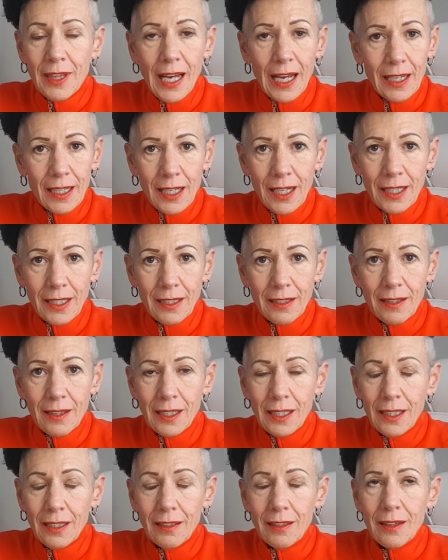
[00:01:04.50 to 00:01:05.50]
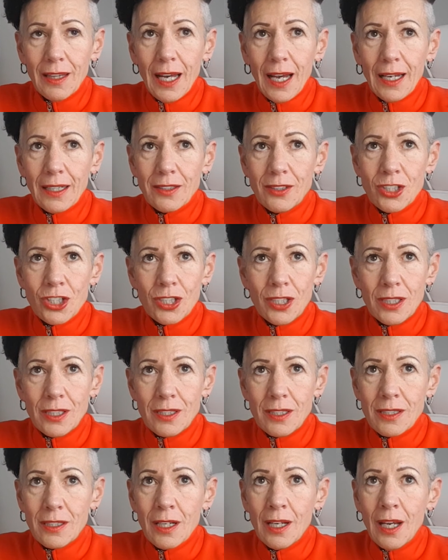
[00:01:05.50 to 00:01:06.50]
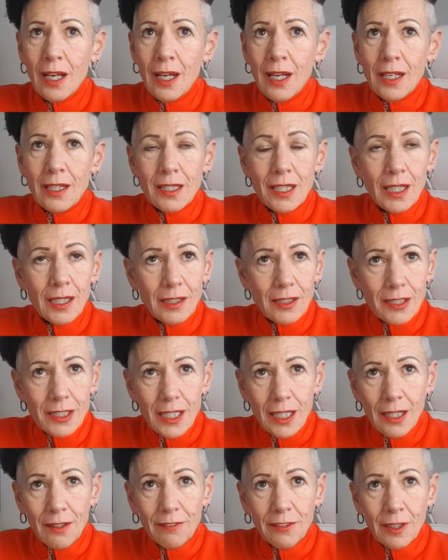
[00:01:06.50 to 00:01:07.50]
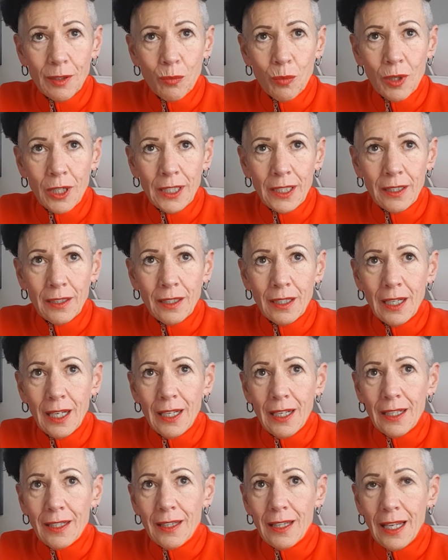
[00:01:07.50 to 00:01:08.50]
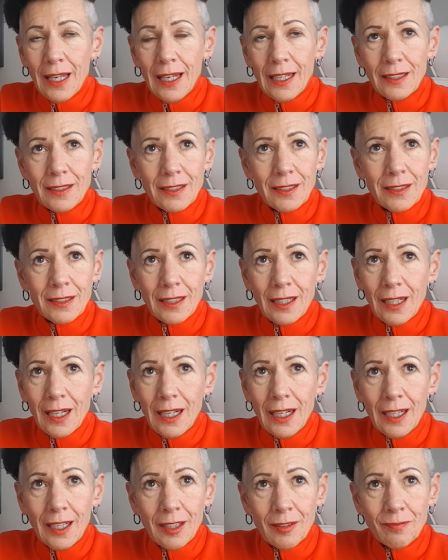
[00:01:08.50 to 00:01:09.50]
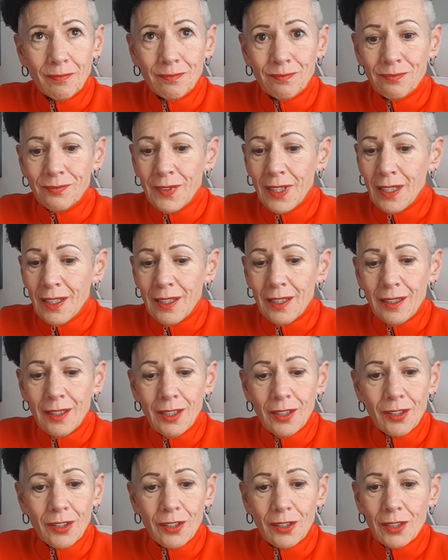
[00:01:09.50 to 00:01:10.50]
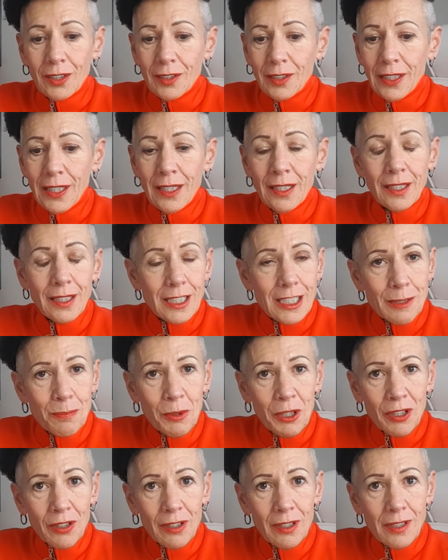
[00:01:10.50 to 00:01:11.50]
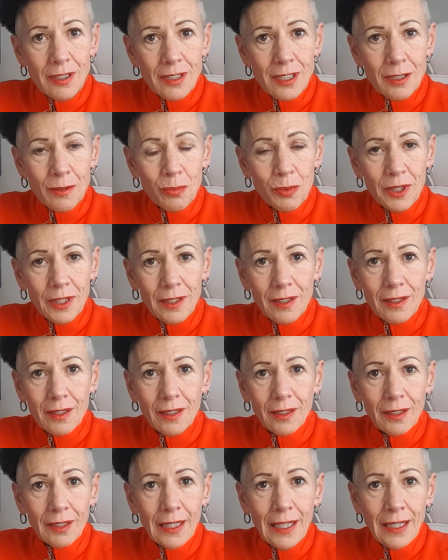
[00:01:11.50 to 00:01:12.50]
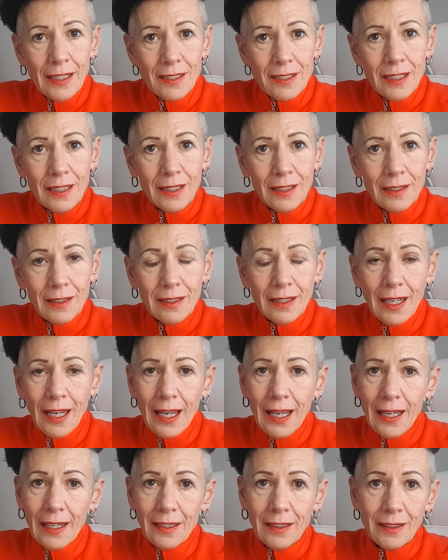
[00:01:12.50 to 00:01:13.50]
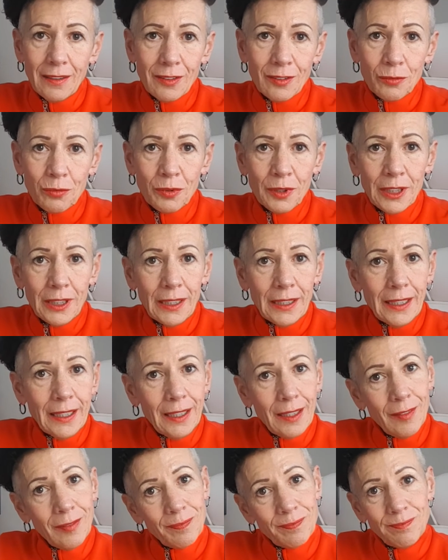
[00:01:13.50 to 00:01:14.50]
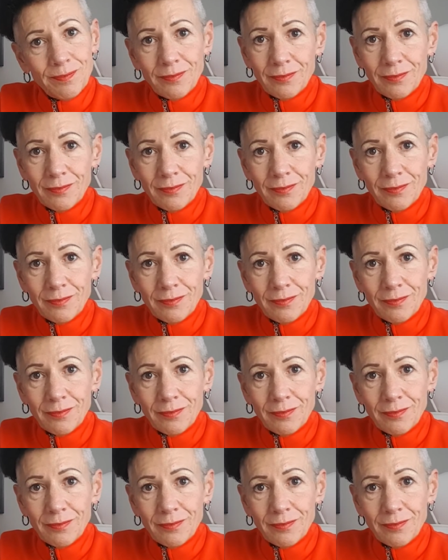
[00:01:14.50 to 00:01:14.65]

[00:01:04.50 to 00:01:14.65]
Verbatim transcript: that kind of thing. That just tells everyone that. Um, you're inexperienced with LinkedIn and it really